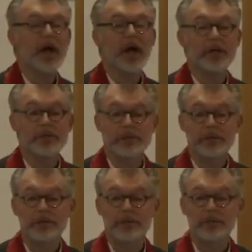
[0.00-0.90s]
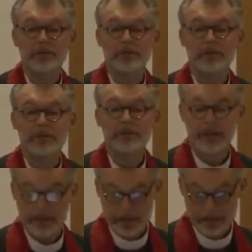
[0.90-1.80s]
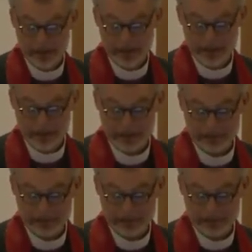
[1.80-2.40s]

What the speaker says: us that needs healing.